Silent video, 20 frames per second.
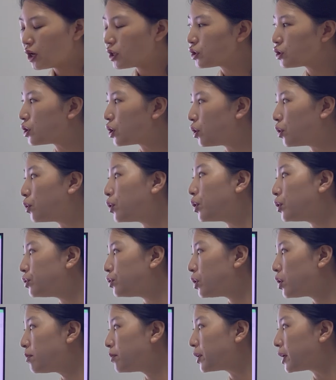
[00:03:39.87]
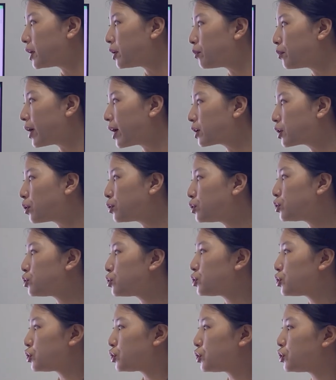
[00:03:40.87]
So normally we are going
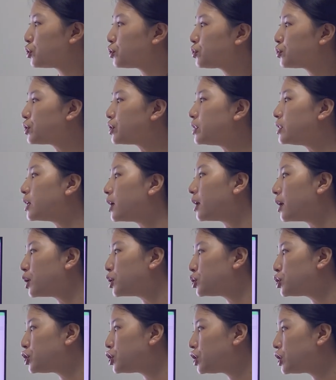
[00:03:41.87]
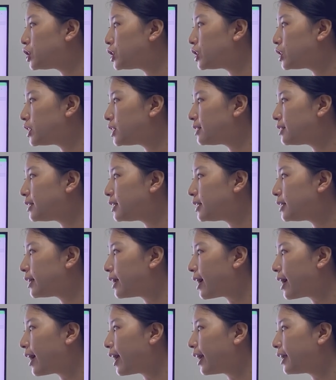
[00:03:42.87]
to choose the GDIFS